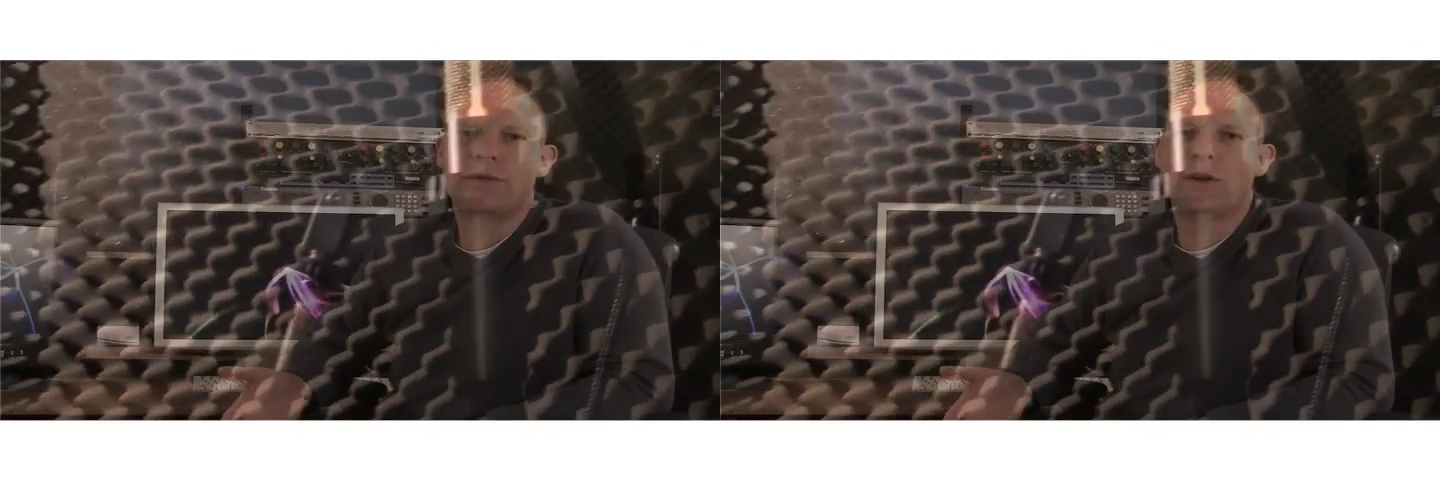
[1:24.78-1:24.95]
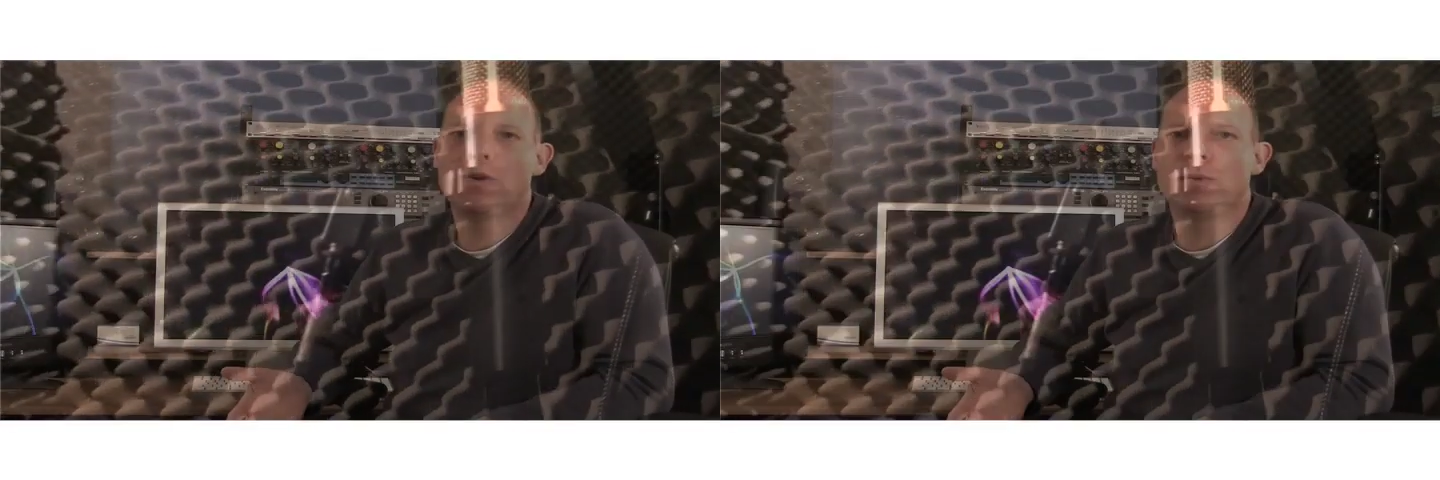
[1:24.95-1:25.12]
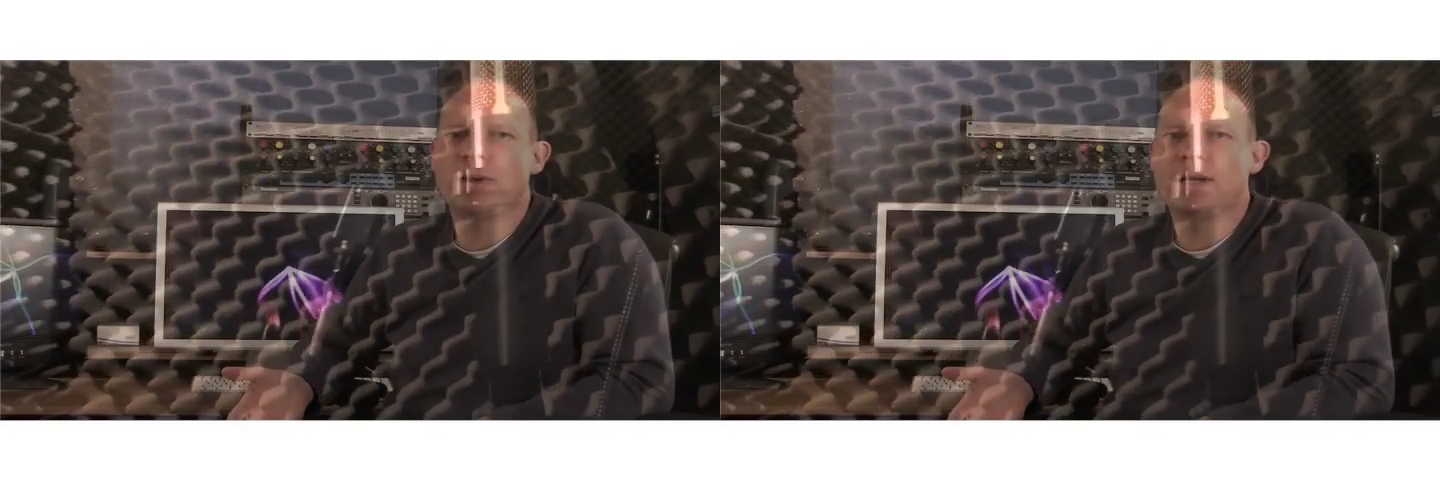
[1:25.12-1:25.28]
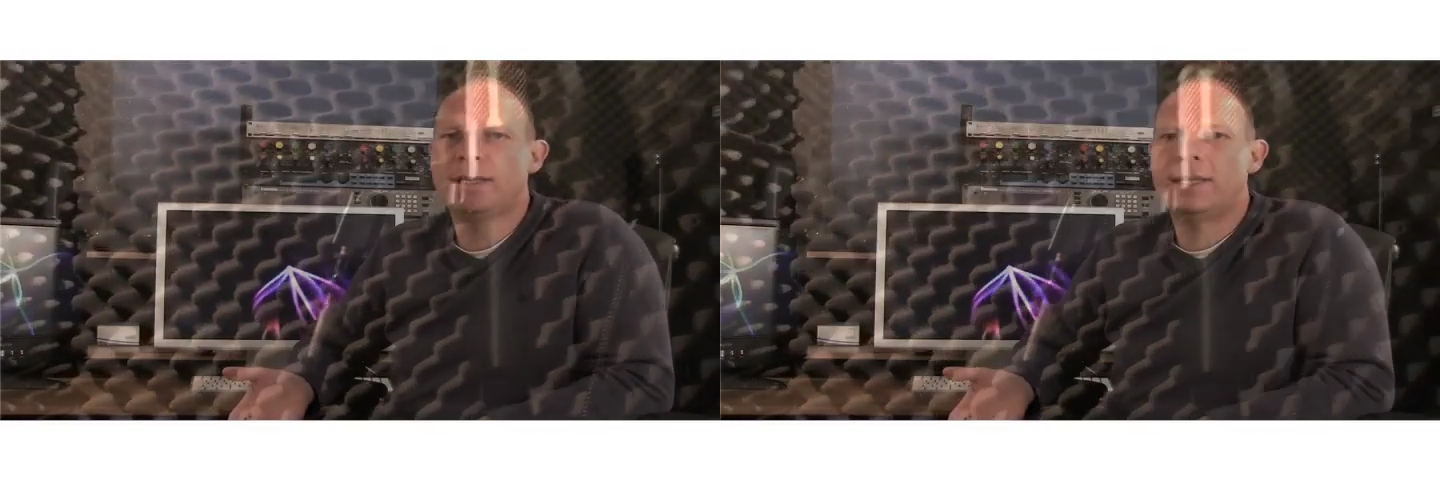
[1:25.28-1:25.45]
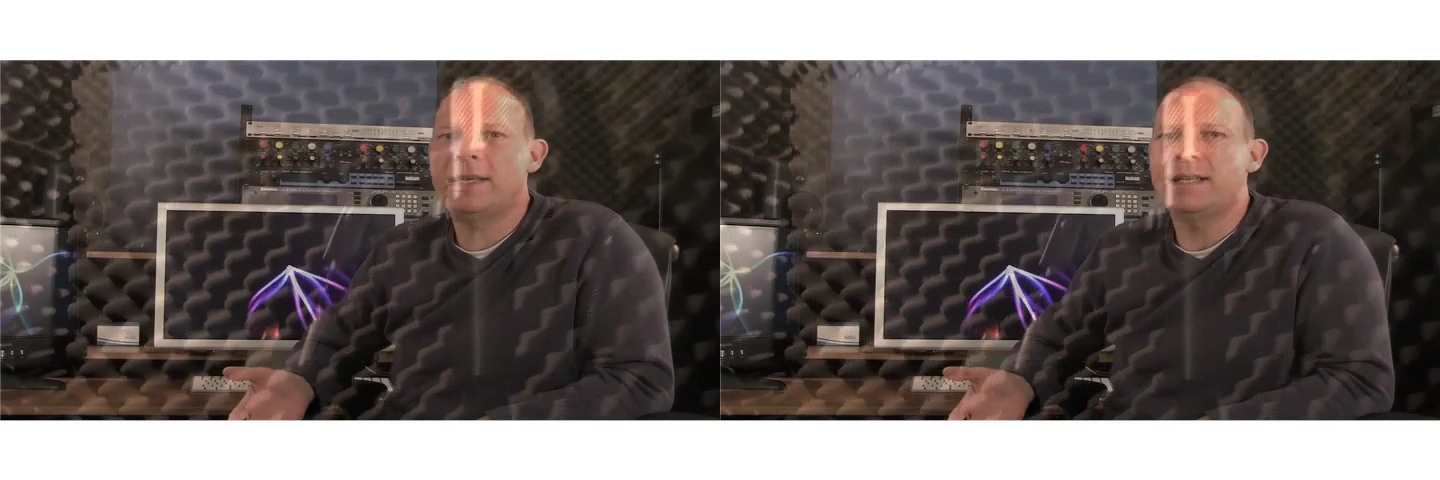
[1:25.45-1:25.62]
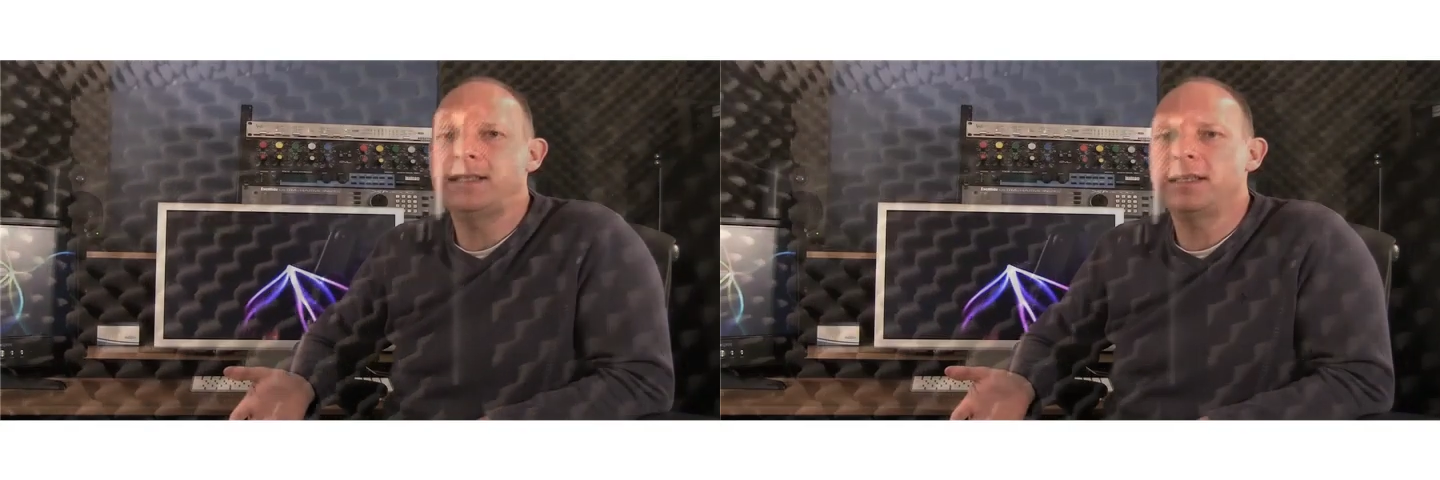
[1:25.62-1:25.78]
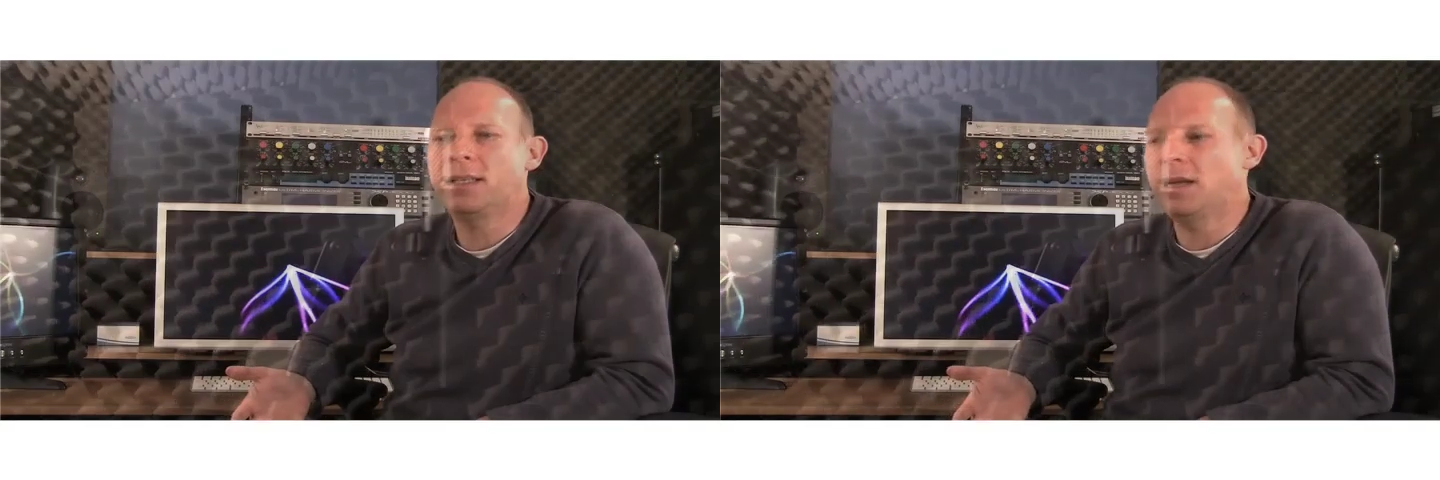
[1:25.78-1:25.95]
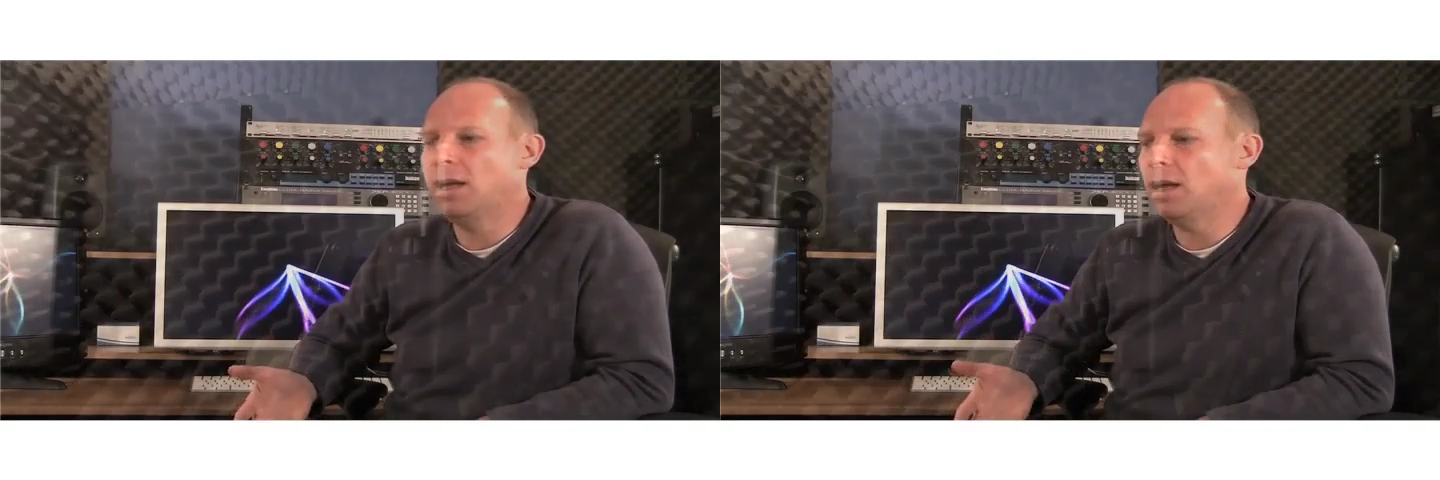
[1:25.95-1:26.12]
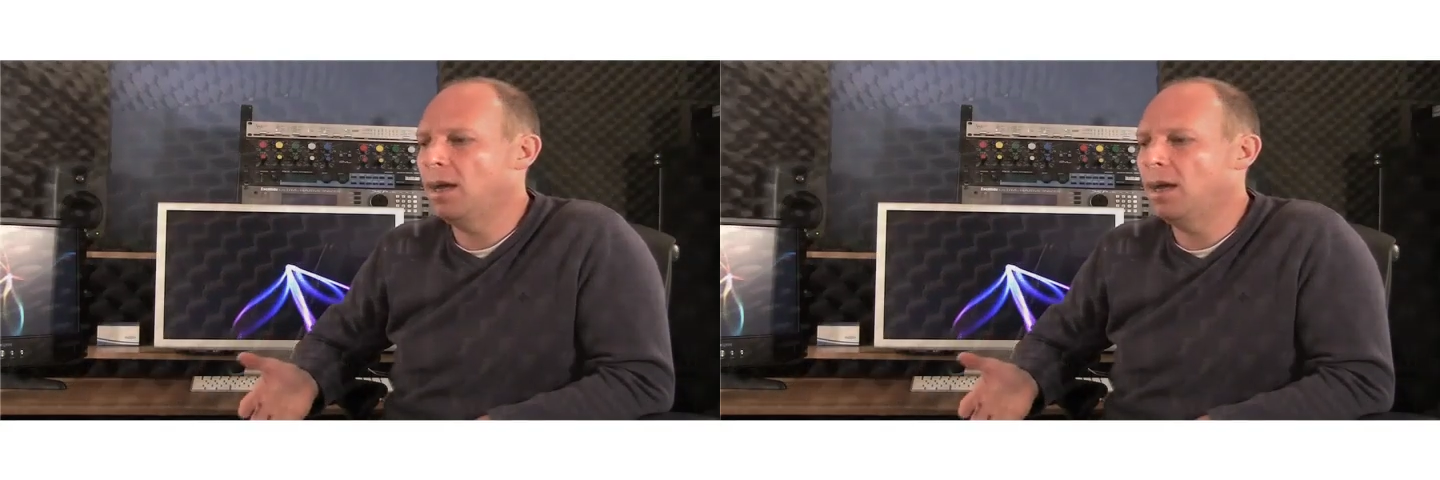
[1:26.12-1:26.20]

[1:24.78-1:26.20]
of vocal ideas,